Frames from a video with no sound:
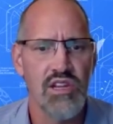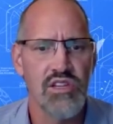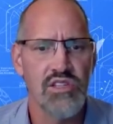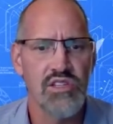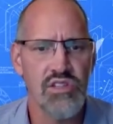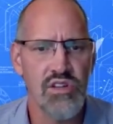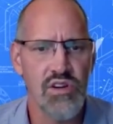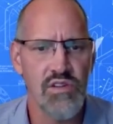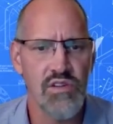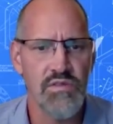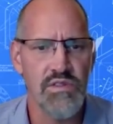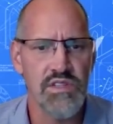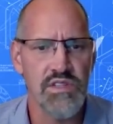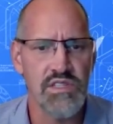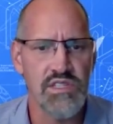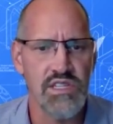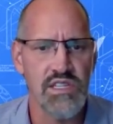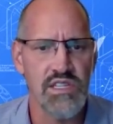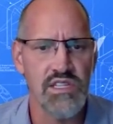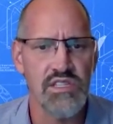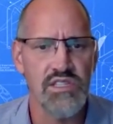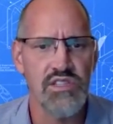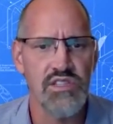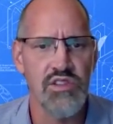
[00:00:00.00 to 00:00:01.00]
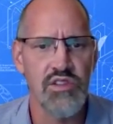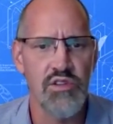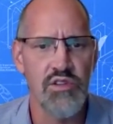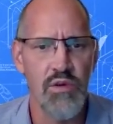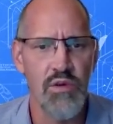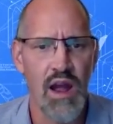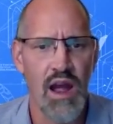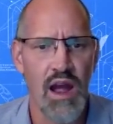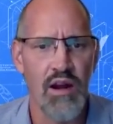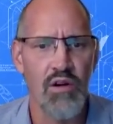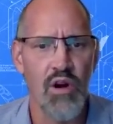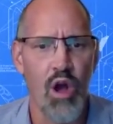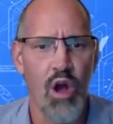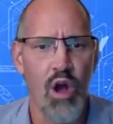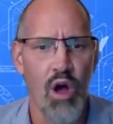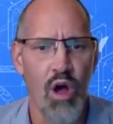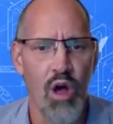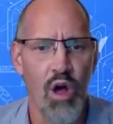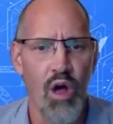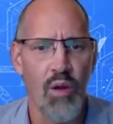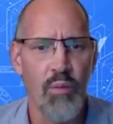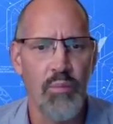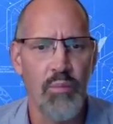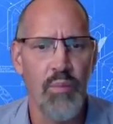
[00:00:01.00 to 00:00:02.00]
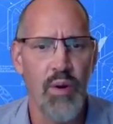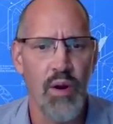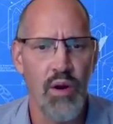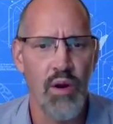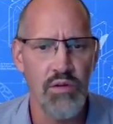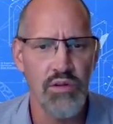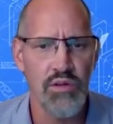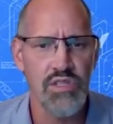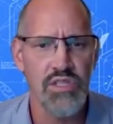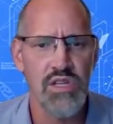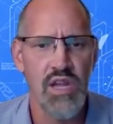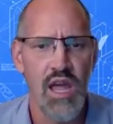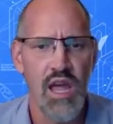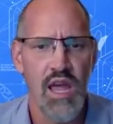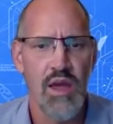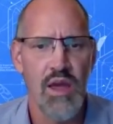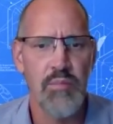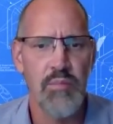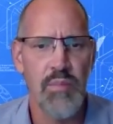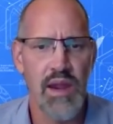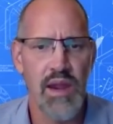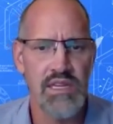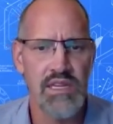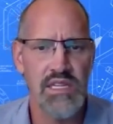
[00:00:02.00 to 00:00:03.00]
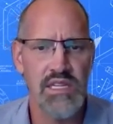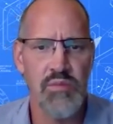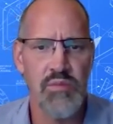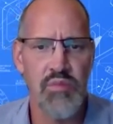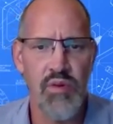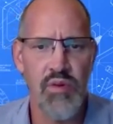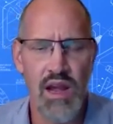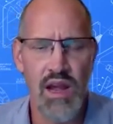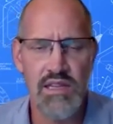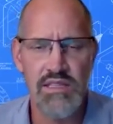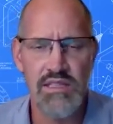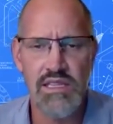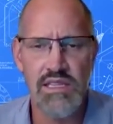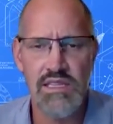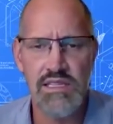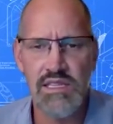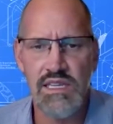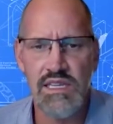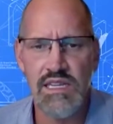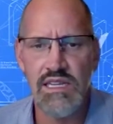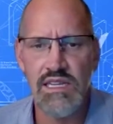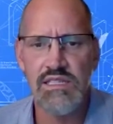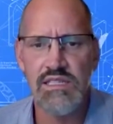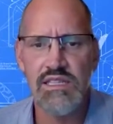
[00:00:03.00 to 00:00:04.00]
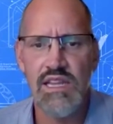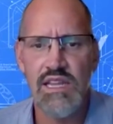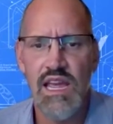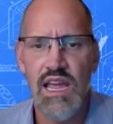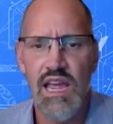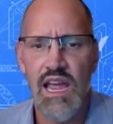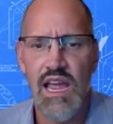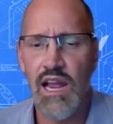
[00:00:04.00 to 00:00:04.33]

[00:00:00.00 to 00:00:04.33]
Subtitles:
surfaces throughout all post-painting processes,